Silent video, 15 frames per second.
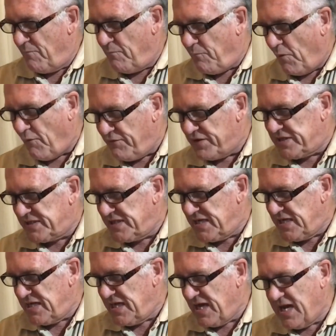
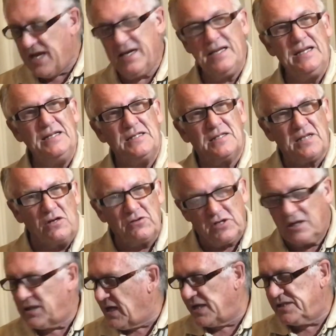poverty and in
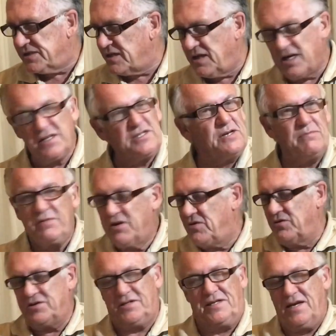total isolation
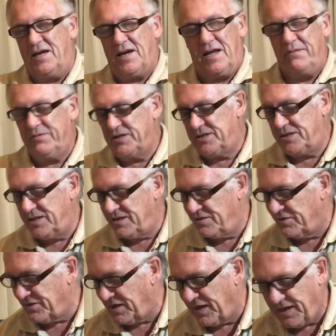because their neighbors did
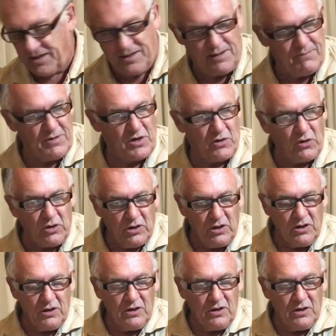not like them at all,